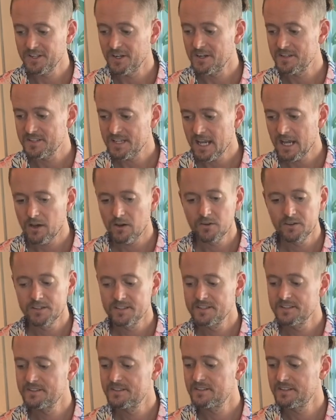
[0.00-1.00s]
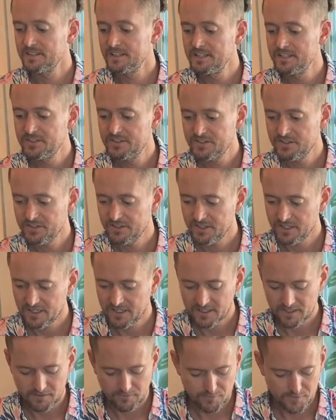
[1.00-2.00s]
starts out is
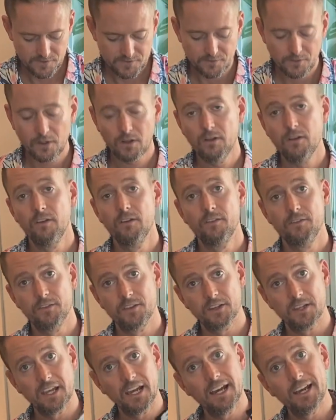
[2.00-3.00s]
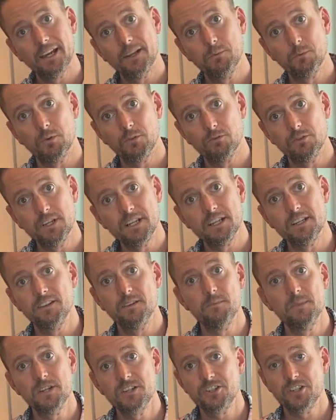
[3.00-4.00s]
first of all, the guide will
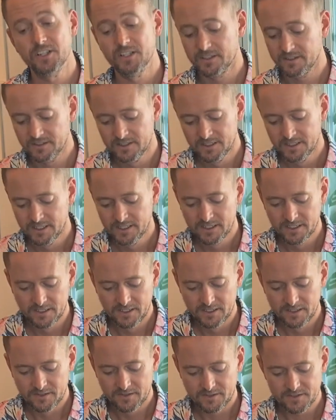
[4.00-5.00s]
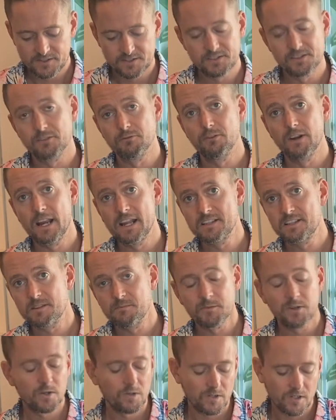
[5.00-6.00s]
read the mission. This is the
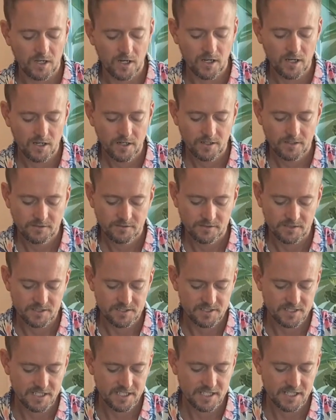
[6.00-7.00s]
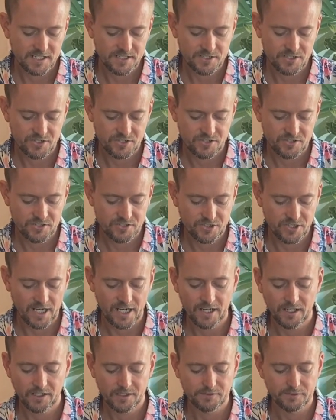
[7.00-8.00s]
ransom note card. A teenage
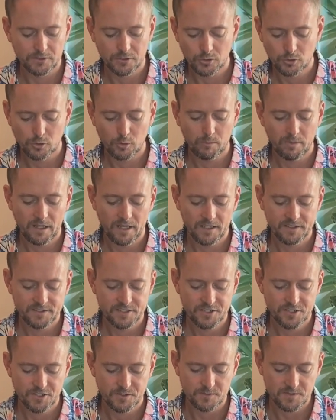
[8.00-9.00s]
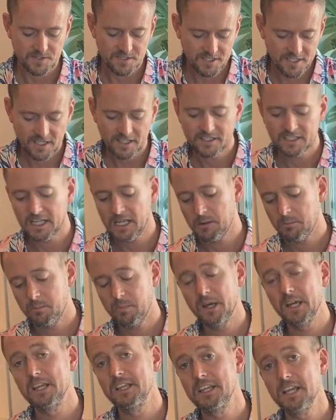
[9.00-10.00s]
child of a local politician was
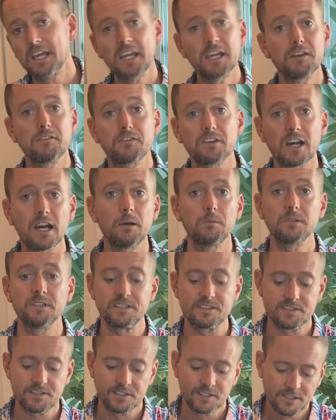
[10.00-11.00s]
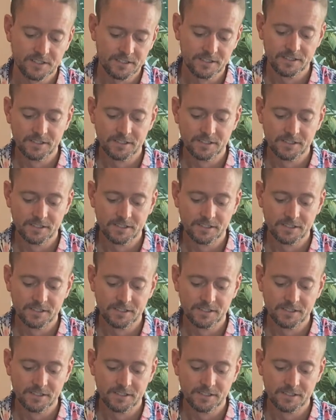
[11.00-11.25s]
kidnapped by a gang of goblins.